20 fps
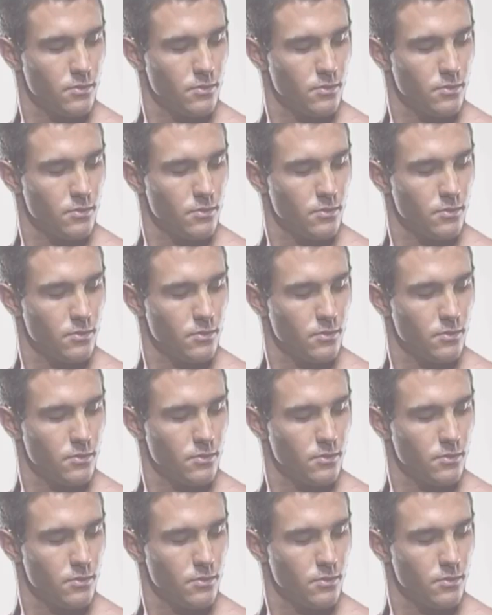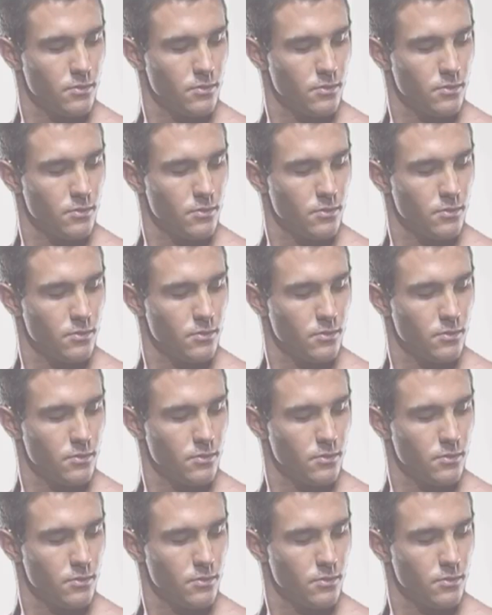
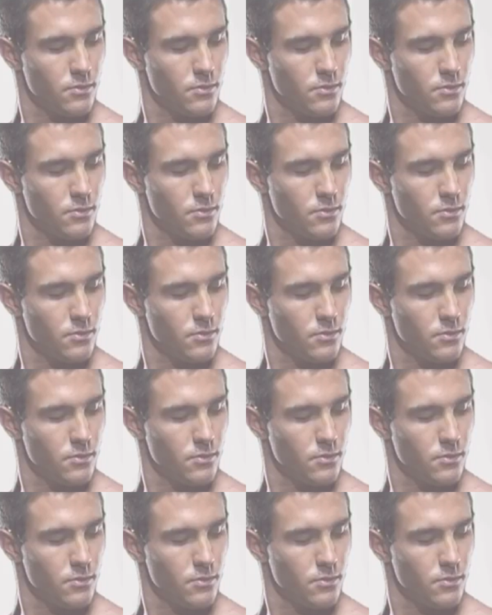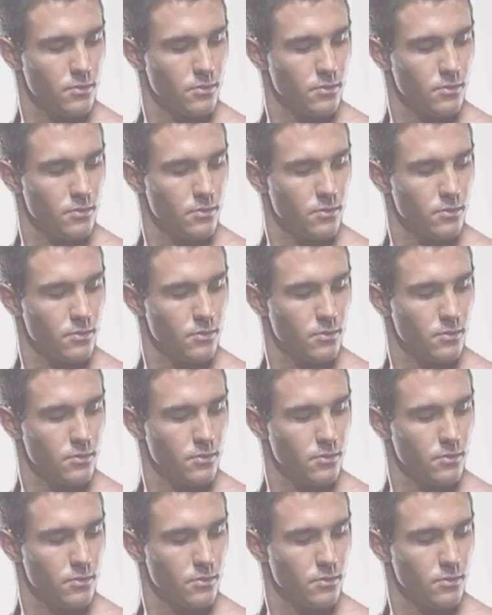
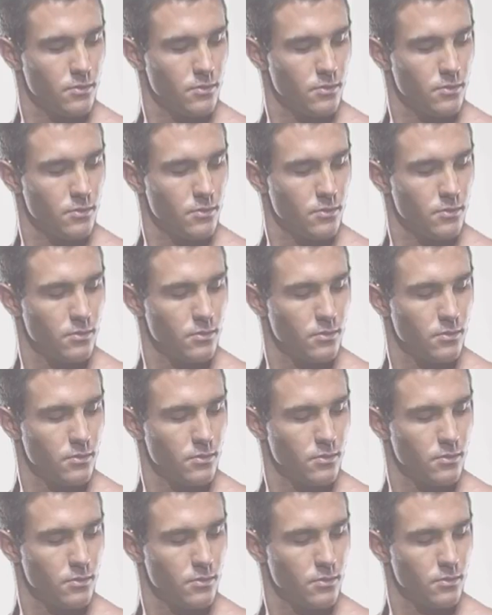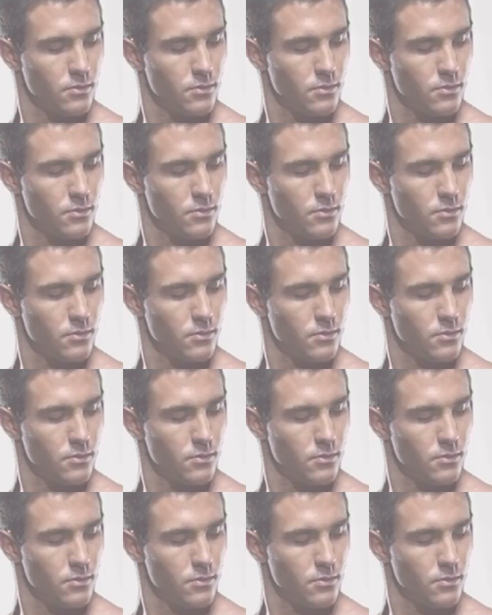
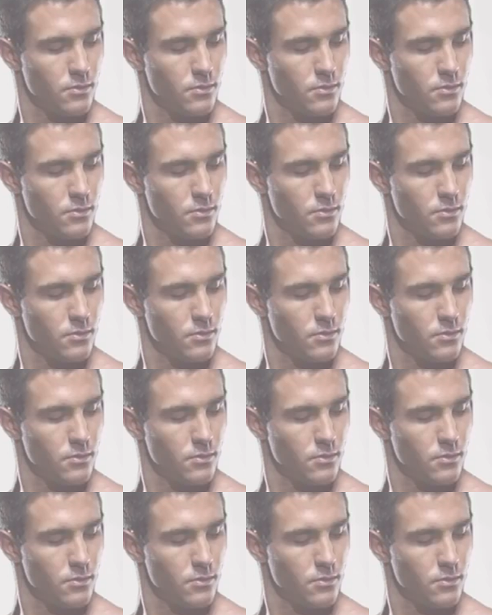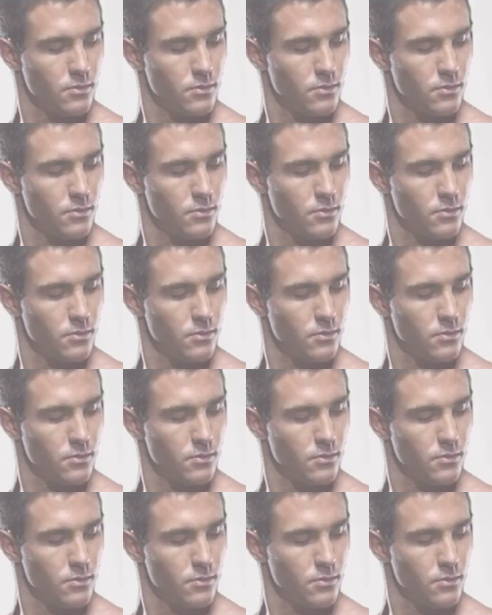[no speech]